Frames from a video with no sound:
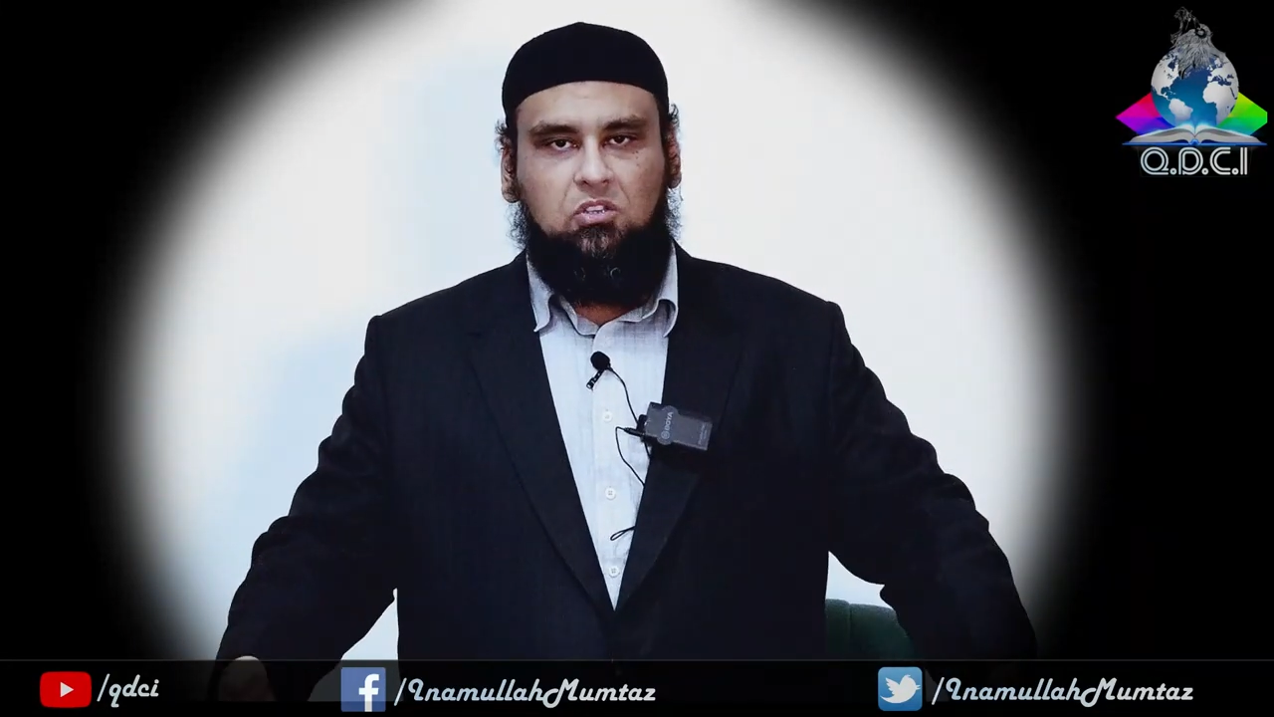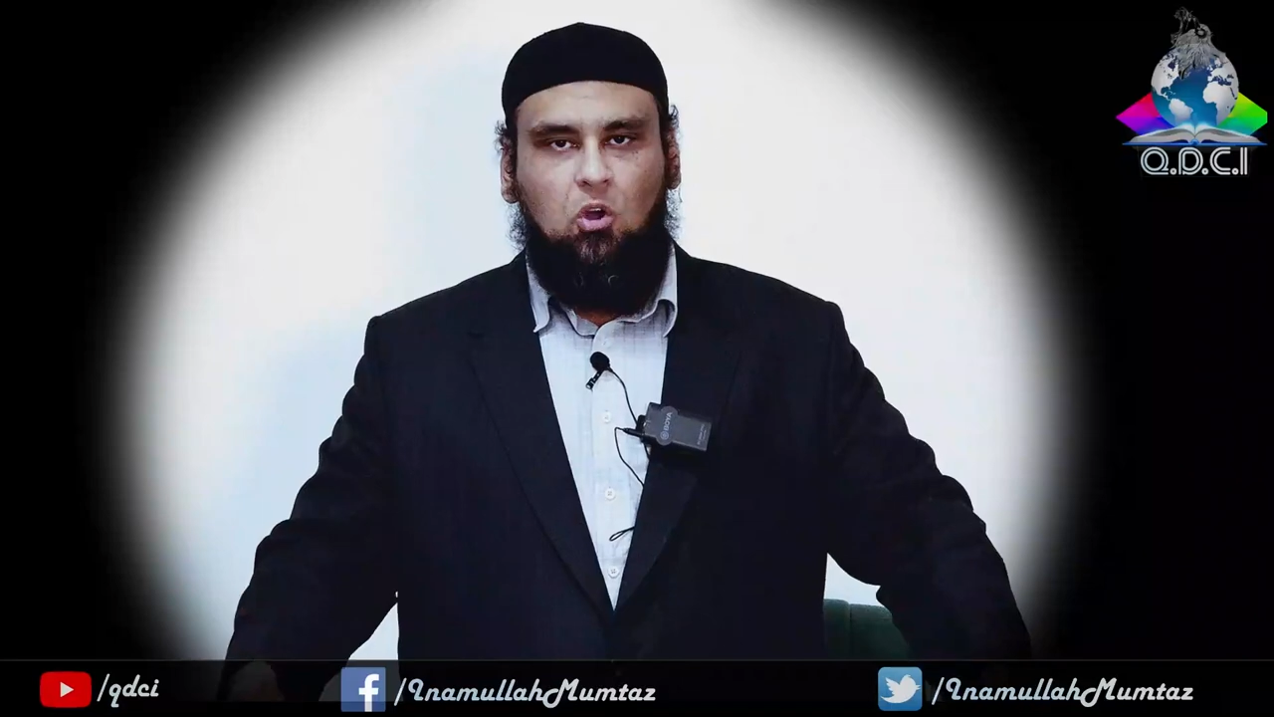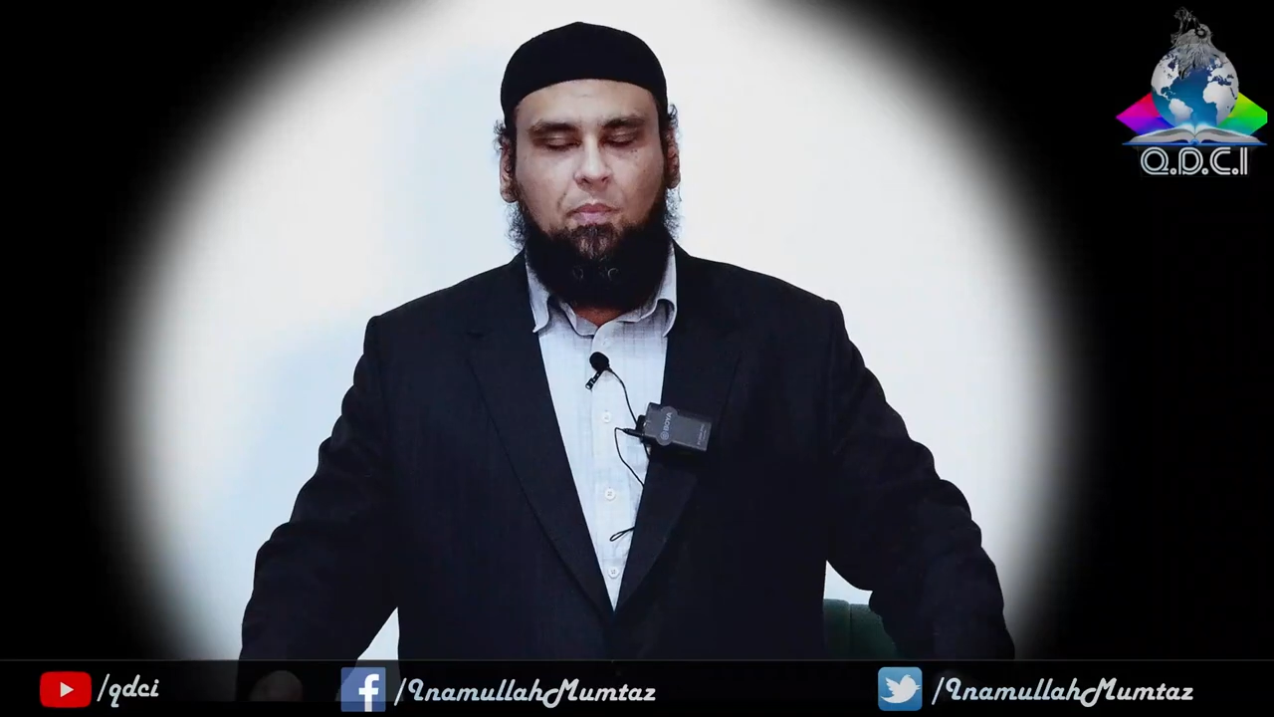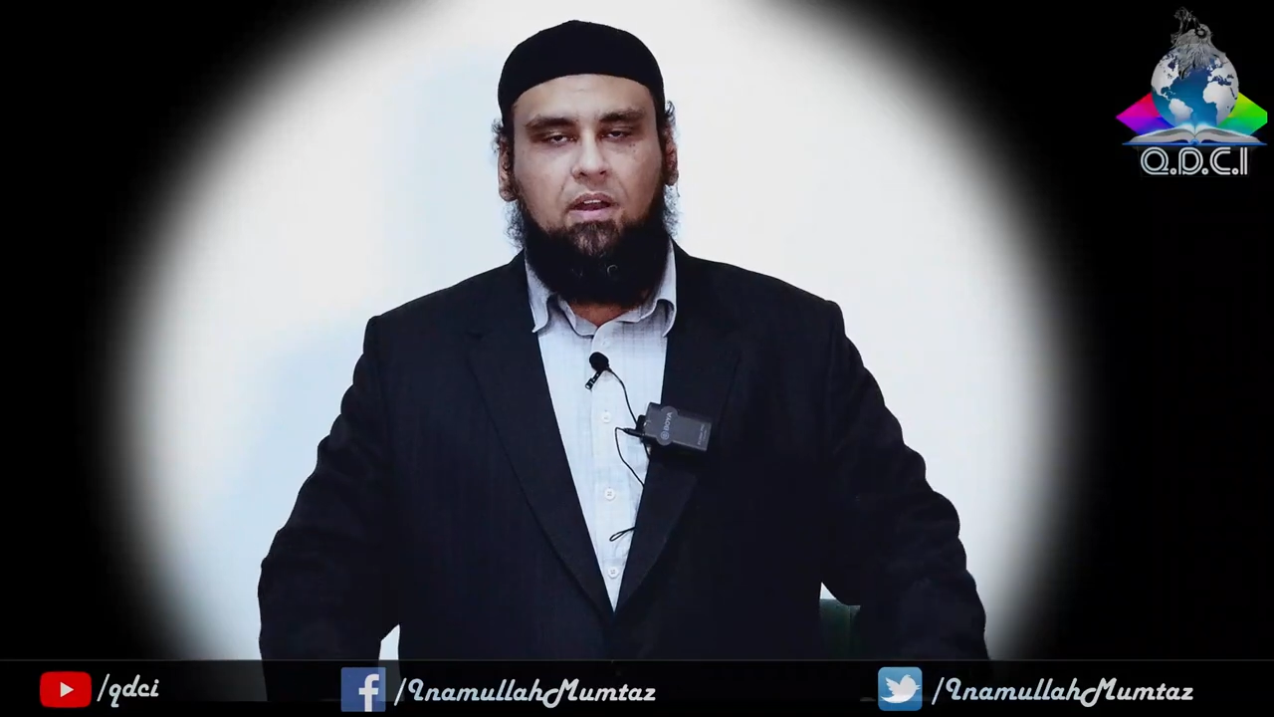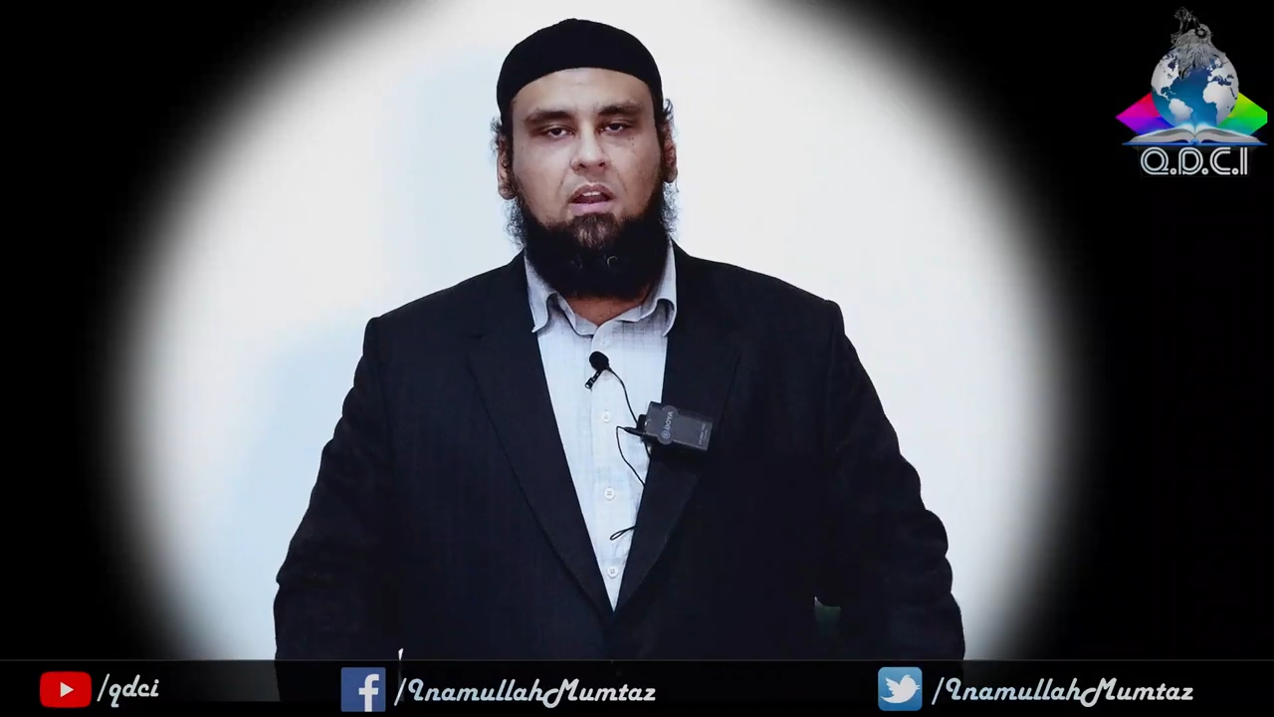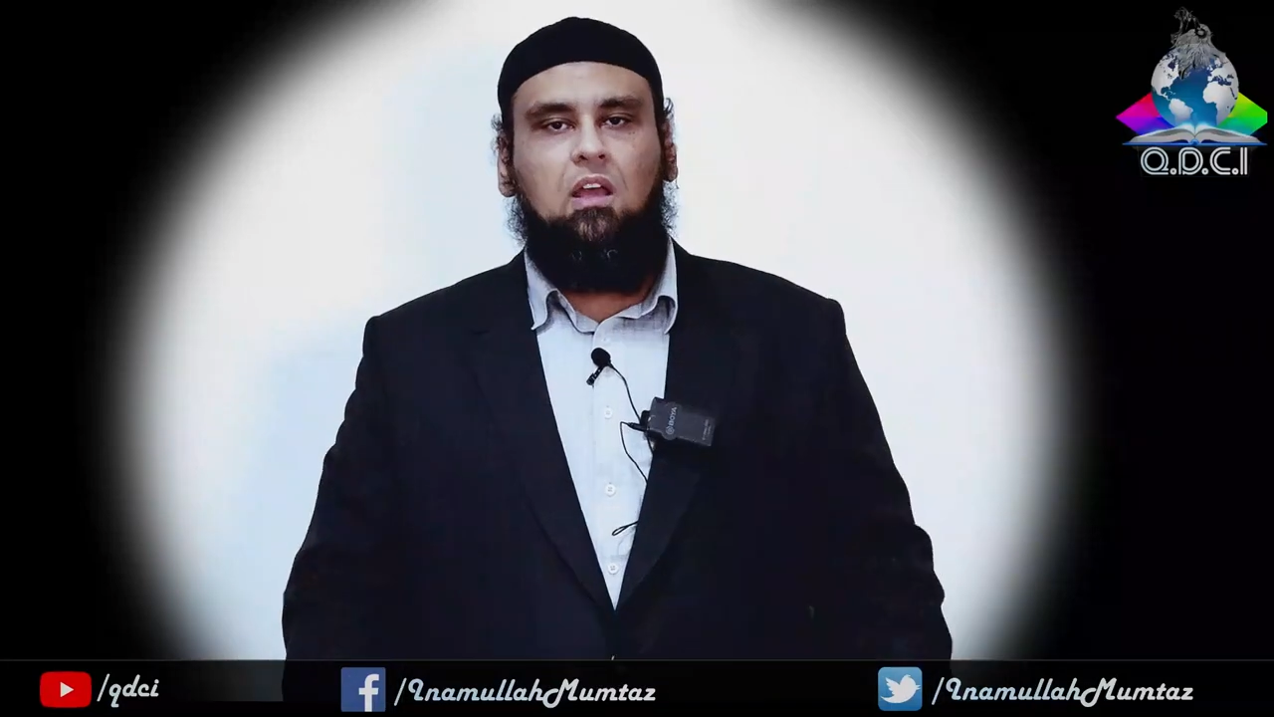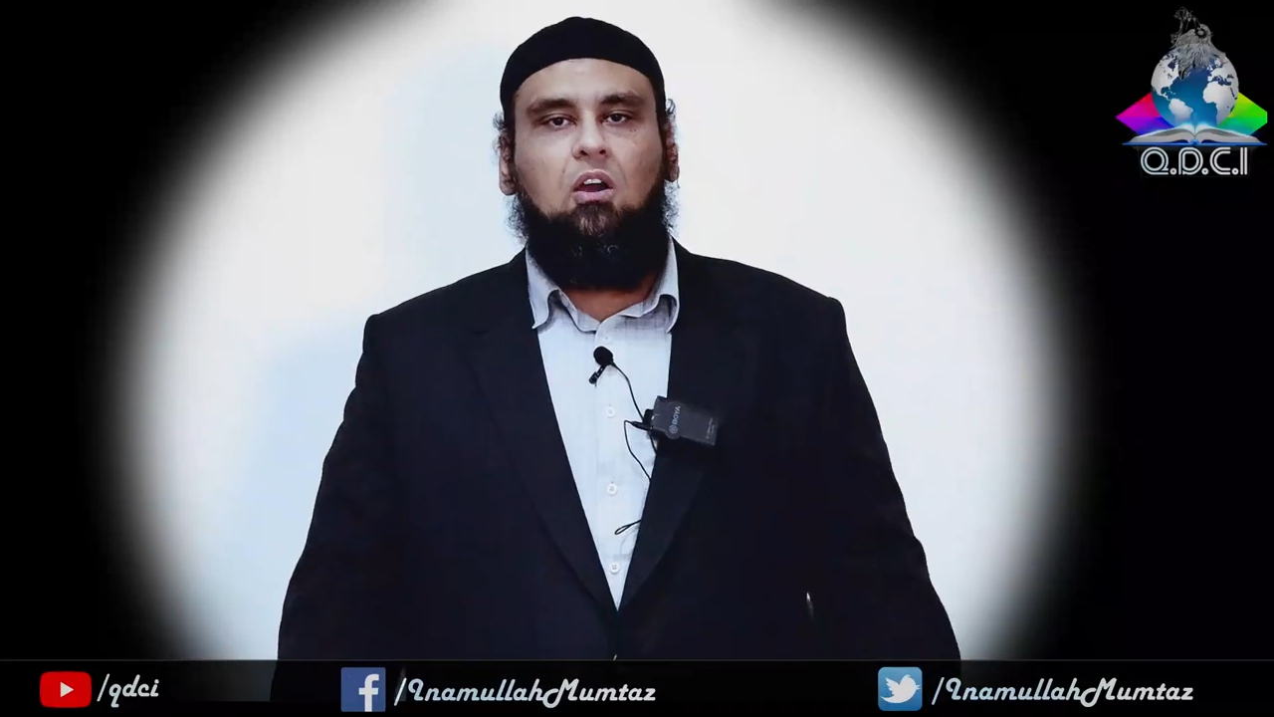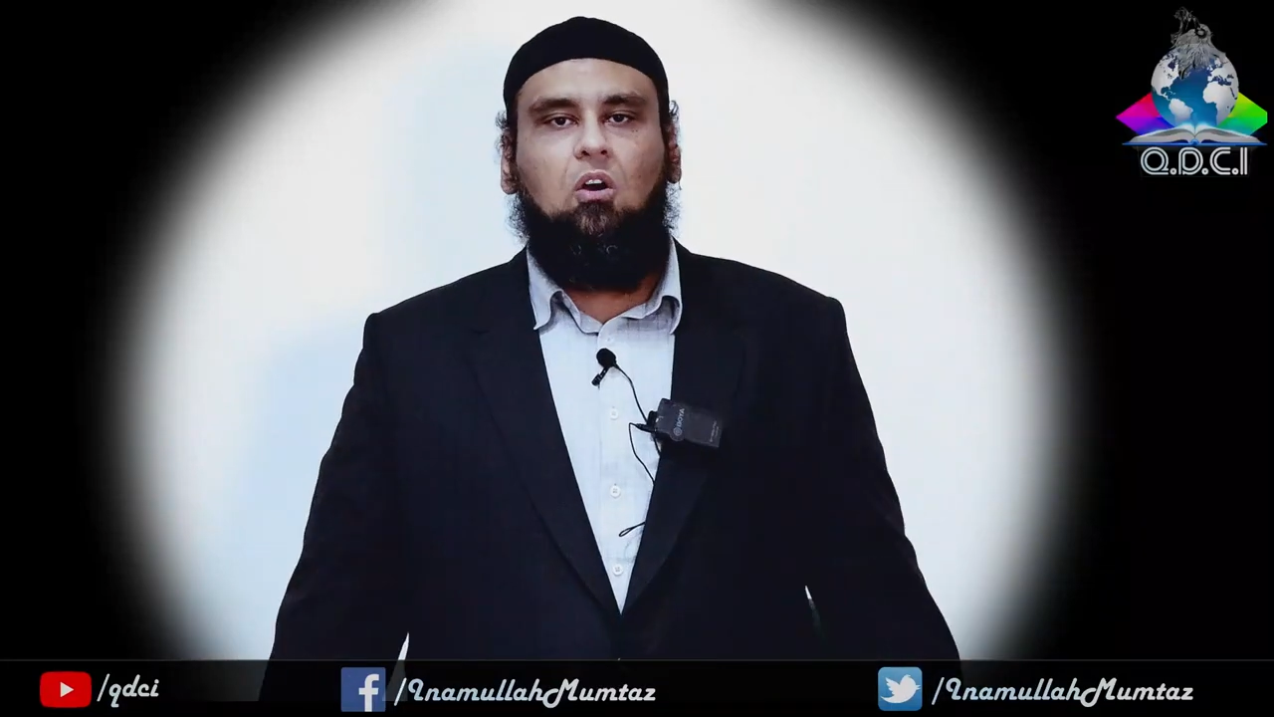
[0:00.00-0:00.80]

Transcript: open